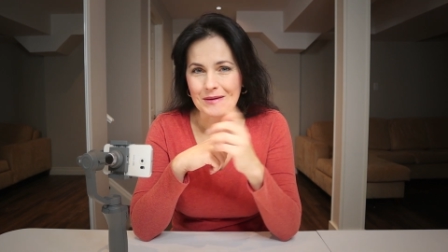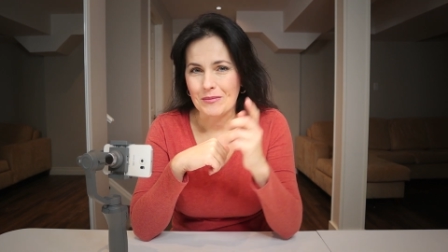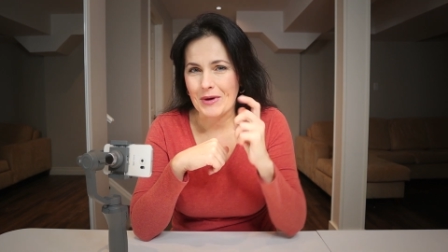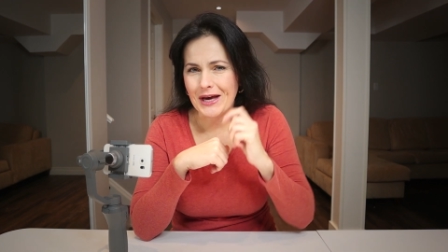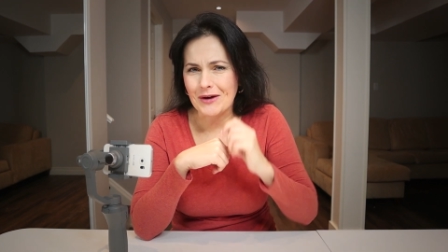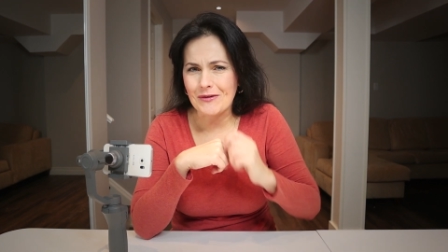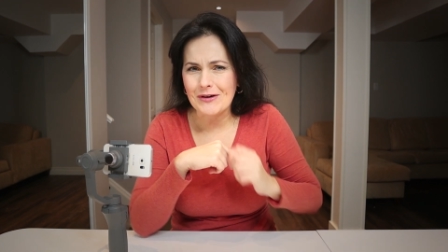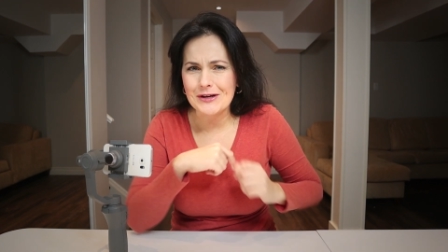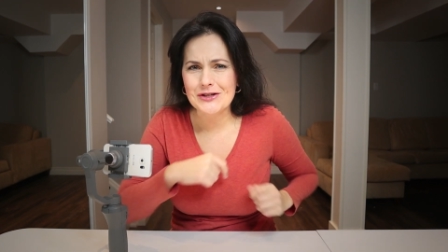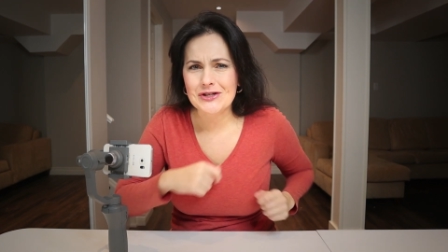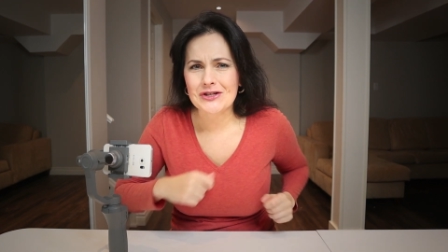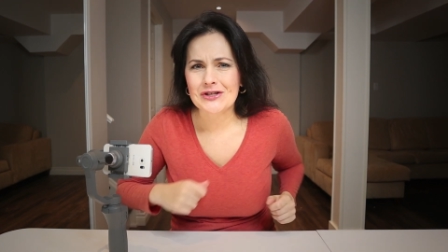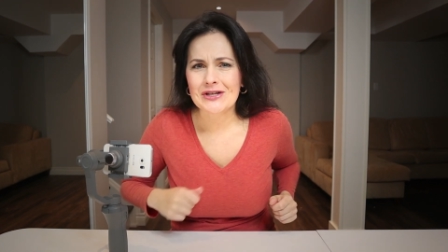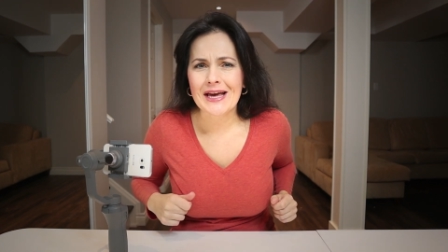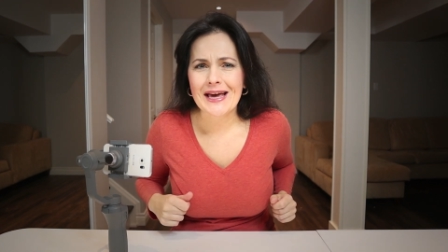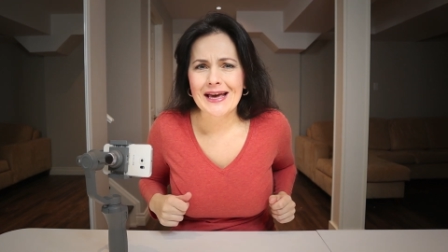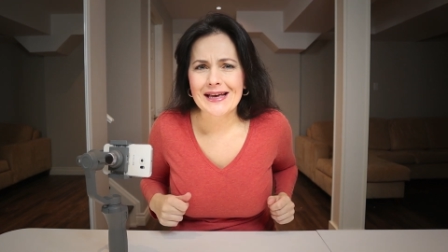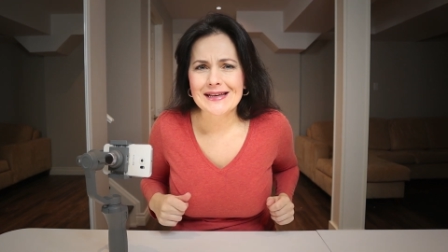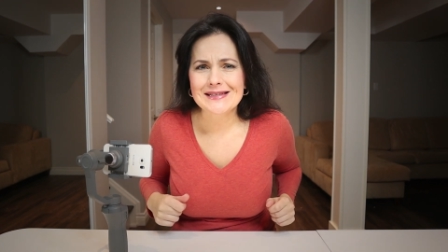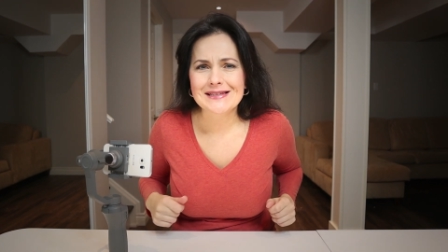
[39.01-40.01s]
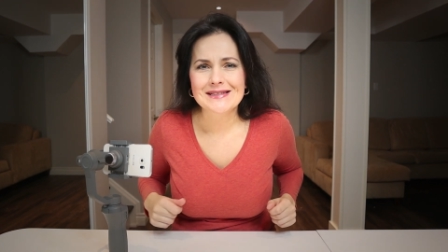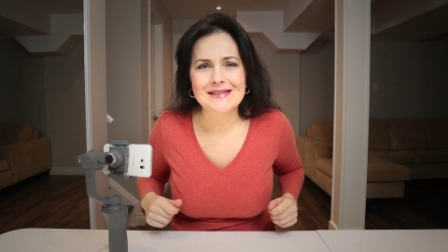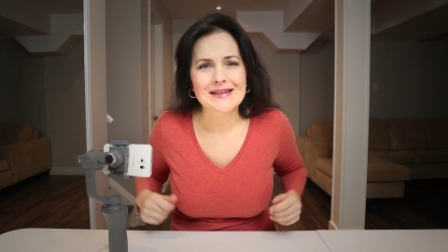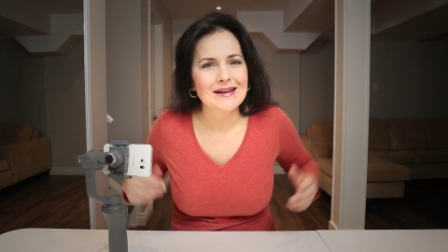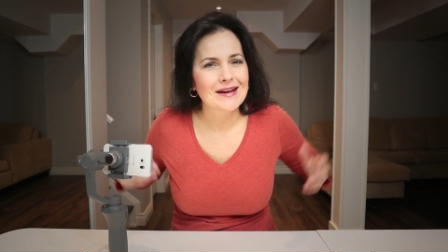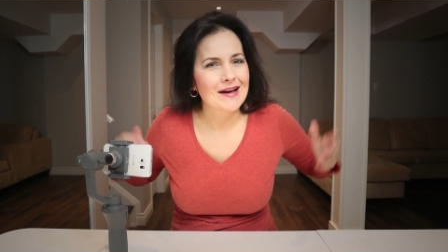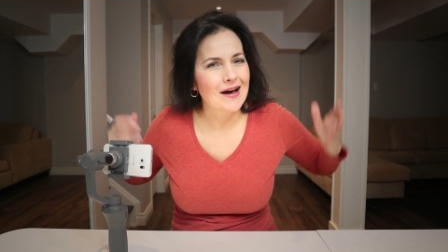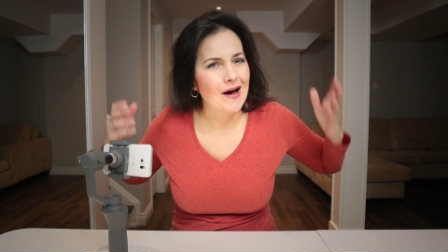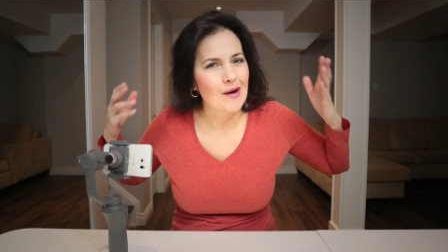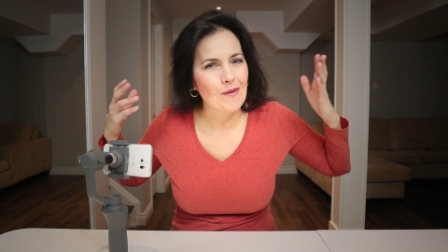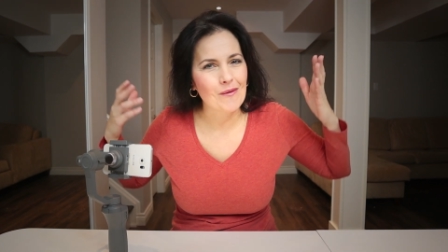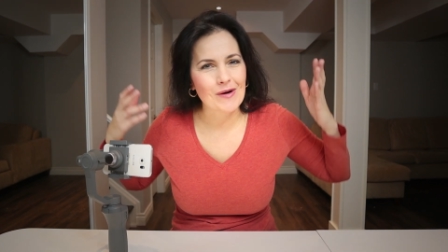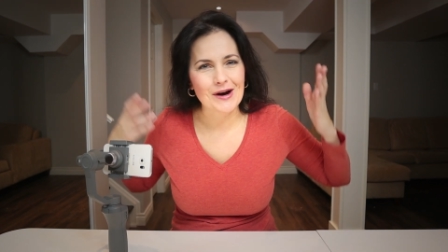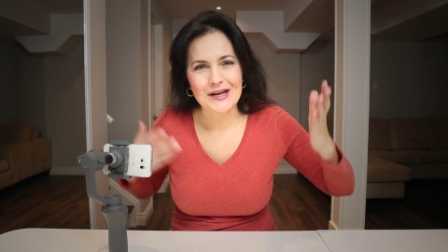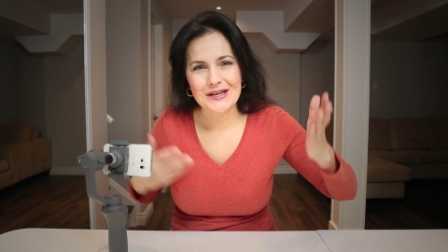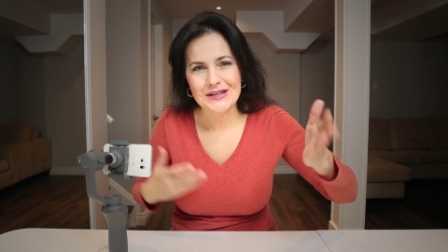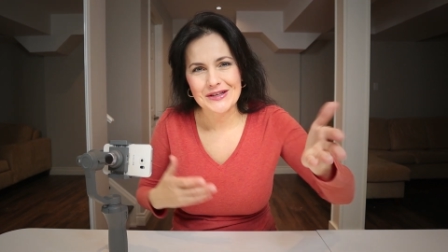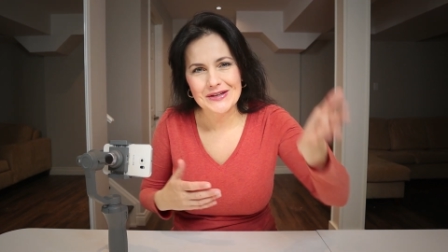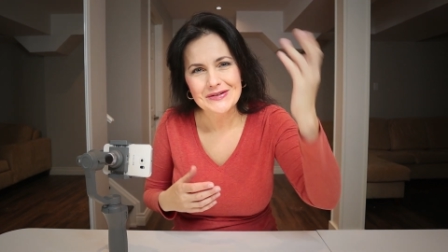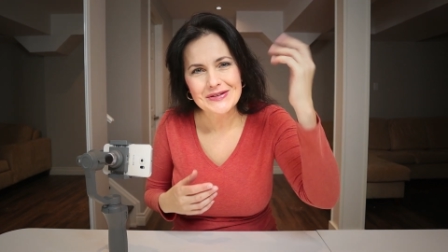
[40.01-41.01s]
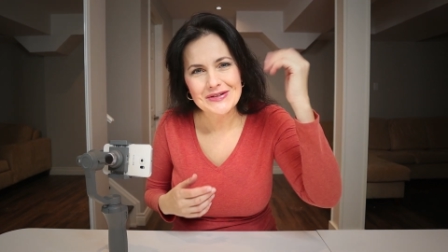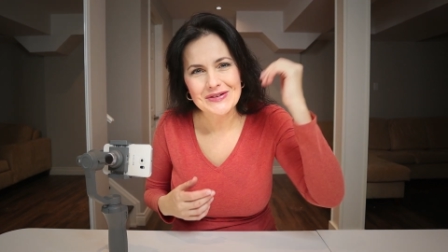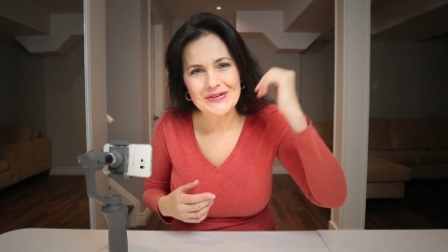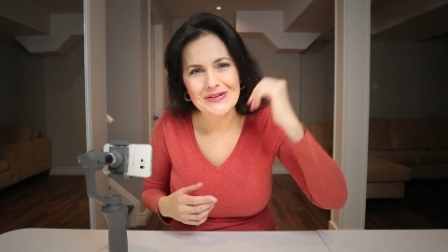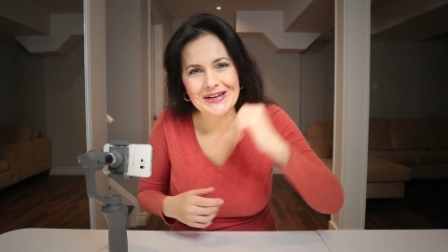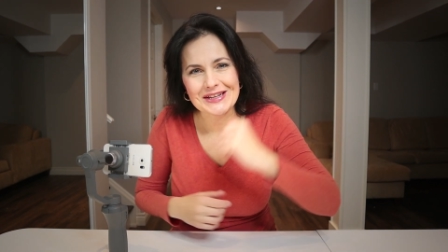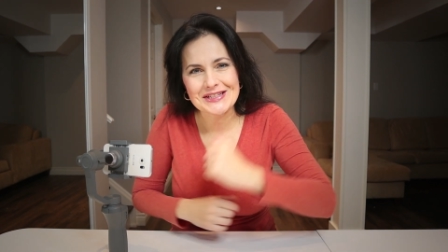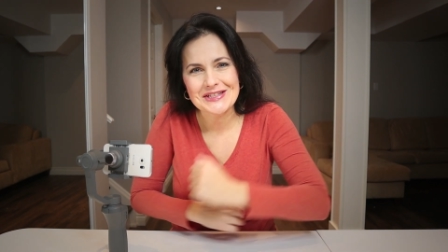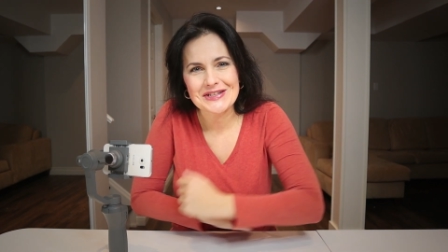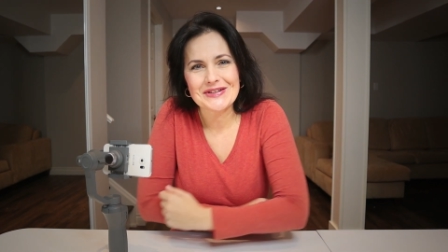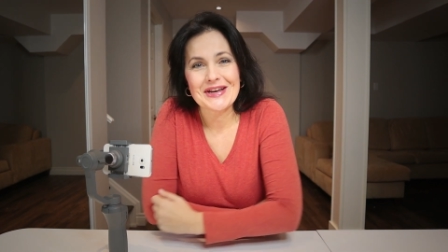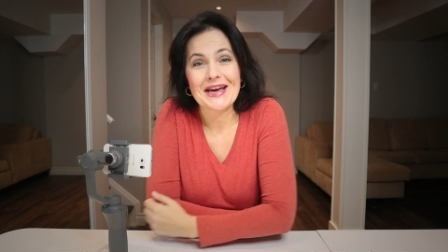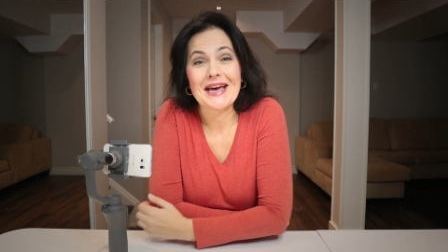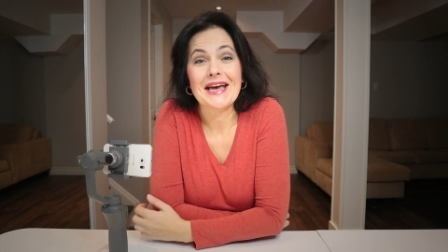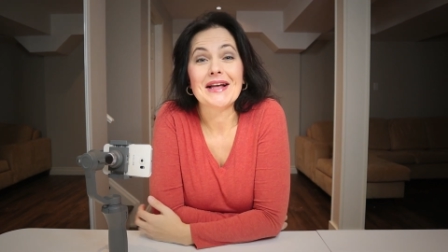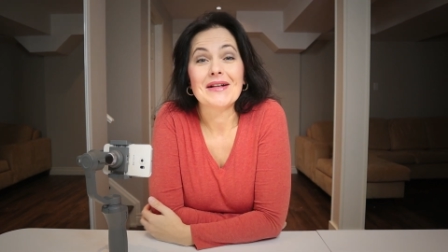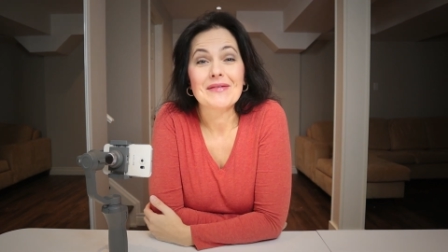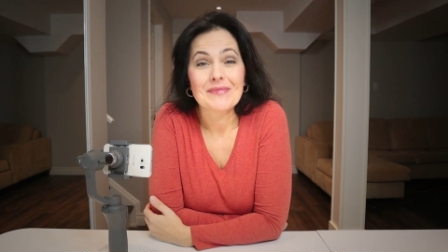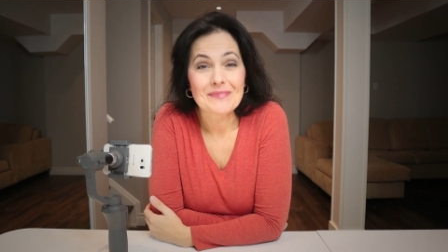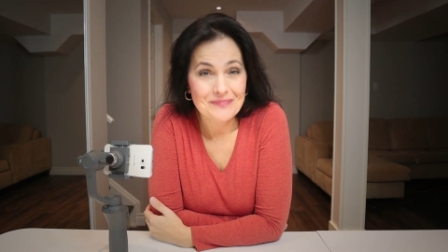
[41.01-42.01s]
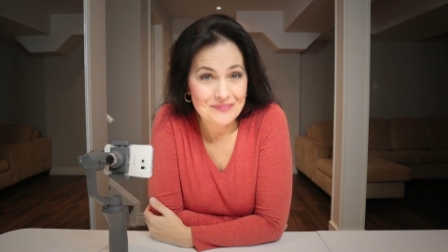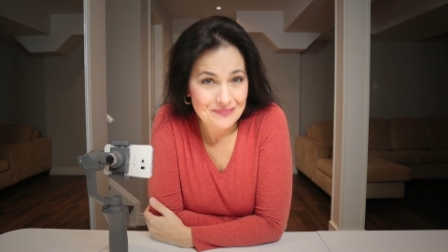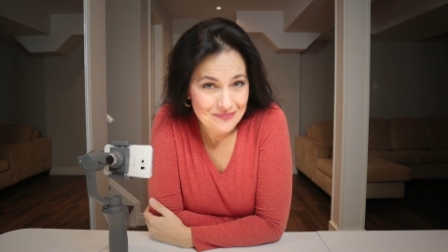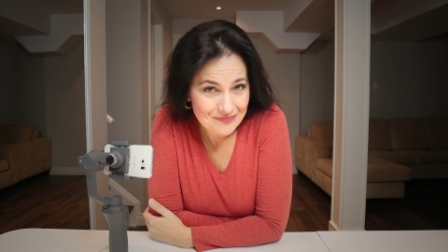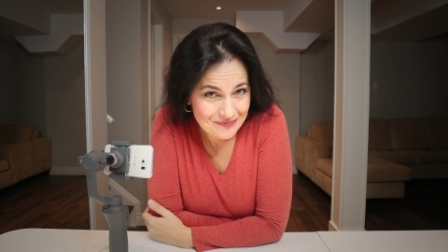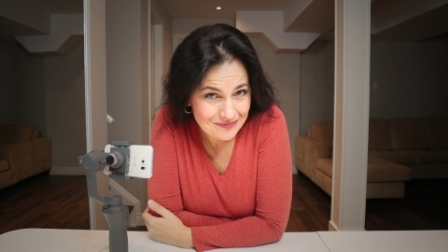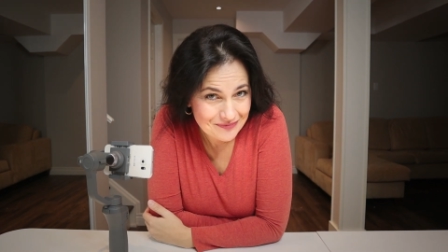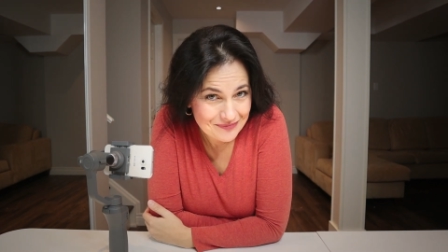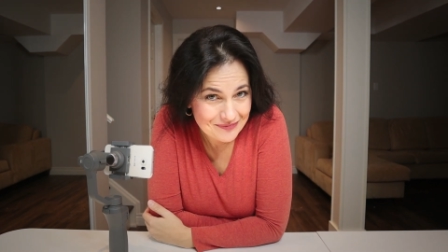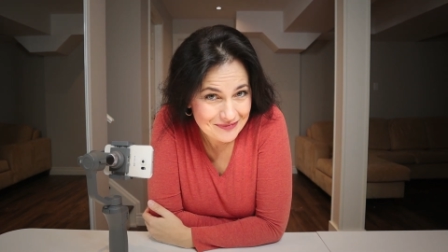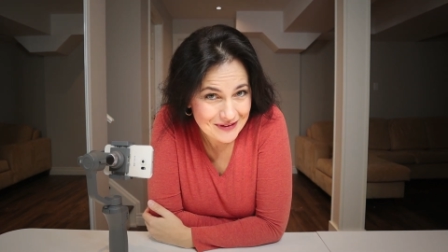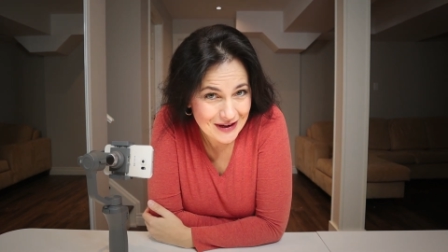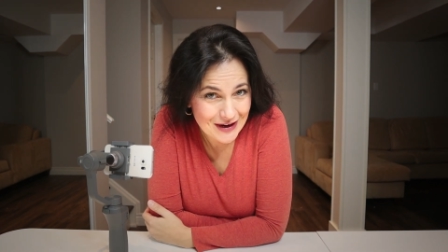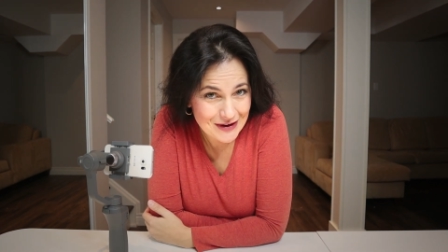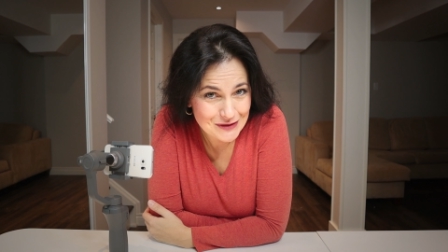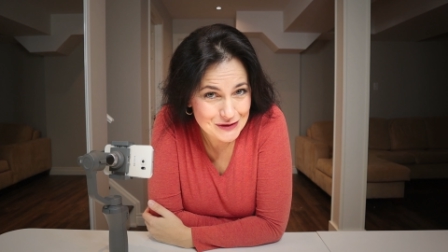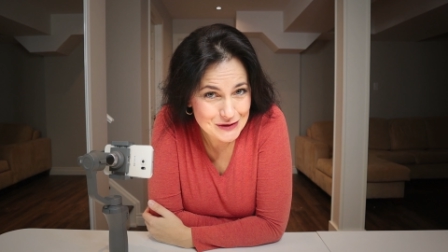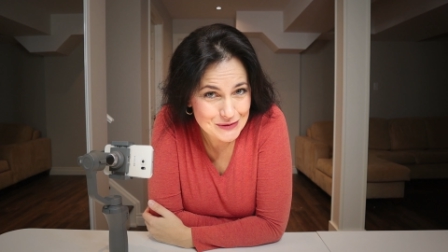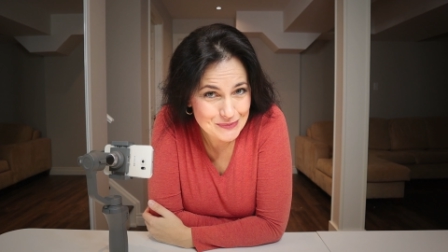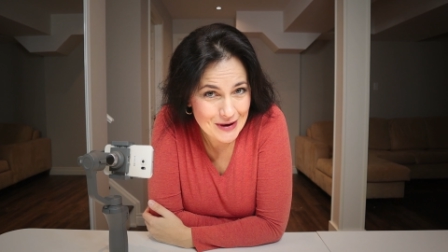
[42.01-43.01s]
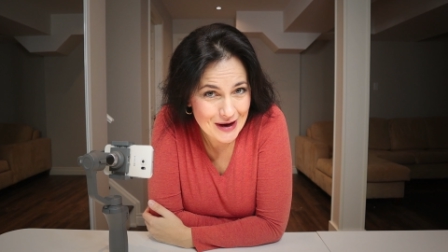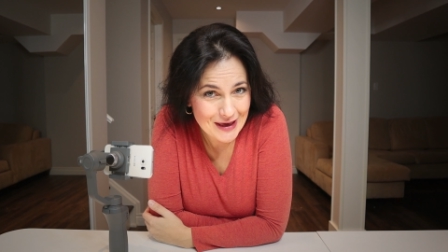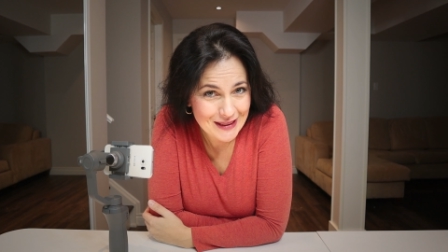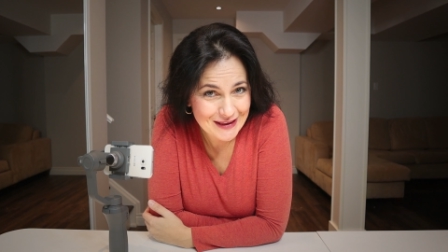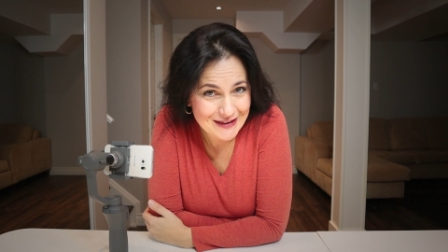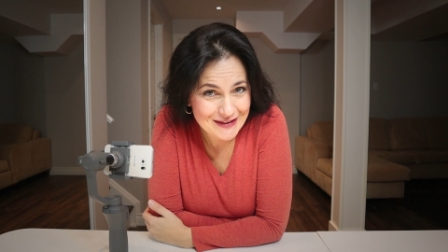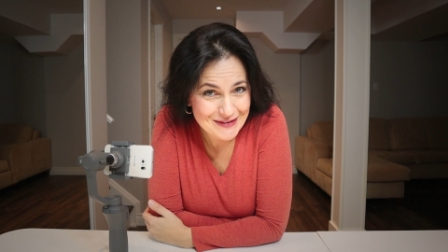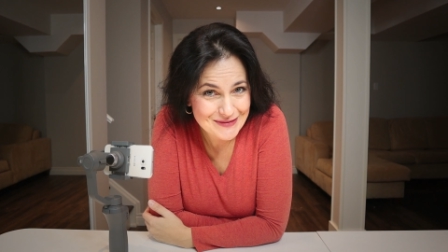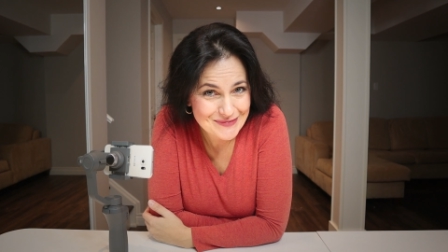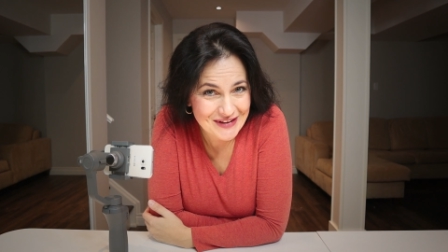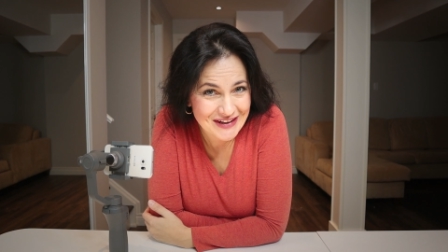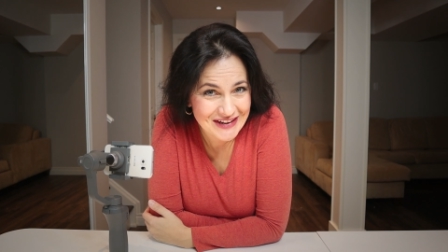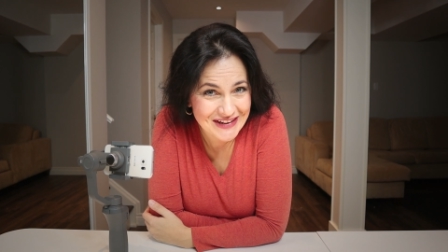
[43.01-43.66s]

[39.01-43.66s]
My question is, how are you doing today? Are you smiling?